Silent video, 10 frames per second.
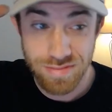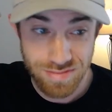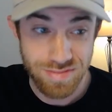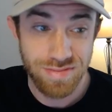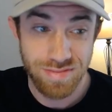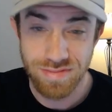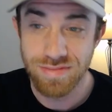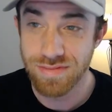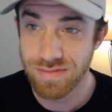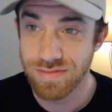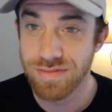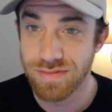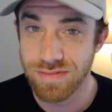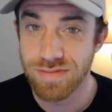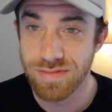
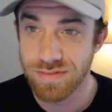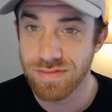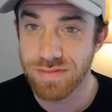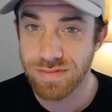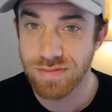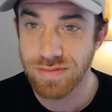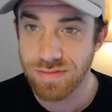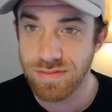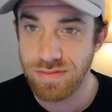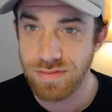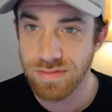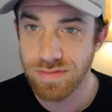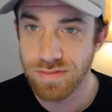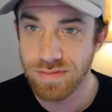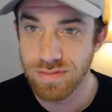
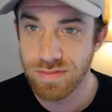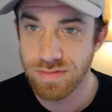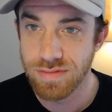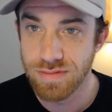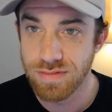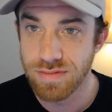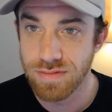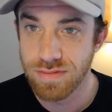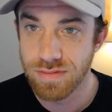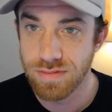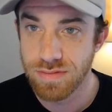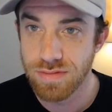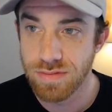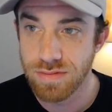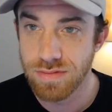
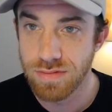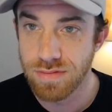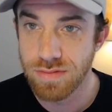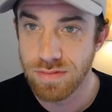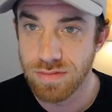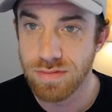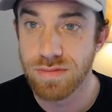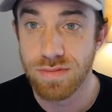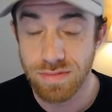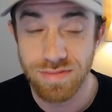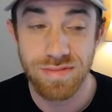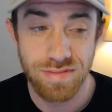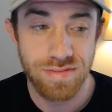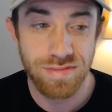(silent)